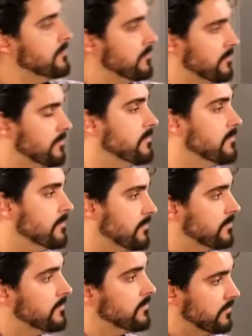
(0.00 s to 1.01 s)

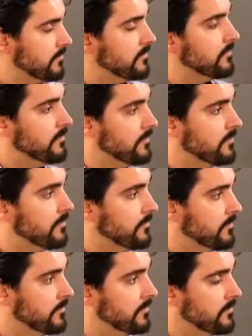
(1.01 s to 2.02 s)

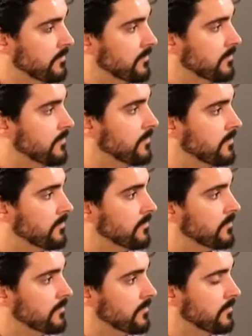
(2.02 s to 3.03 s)

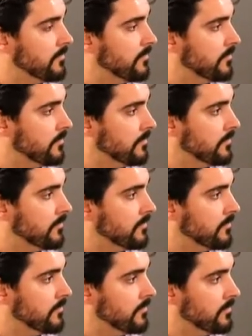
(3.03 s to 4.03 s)

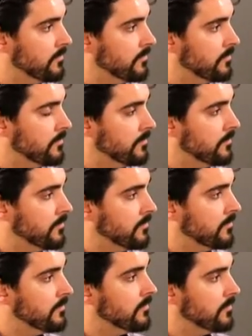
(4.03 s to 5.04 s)

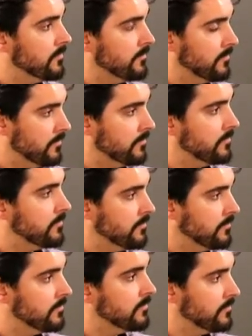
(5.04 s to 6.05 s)

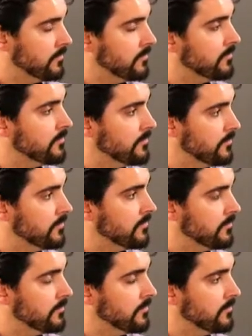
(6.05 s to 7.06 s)

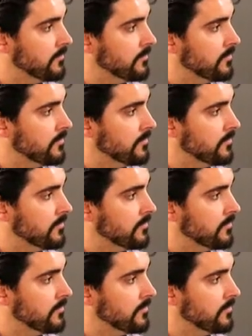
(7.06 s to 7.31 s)
(silent)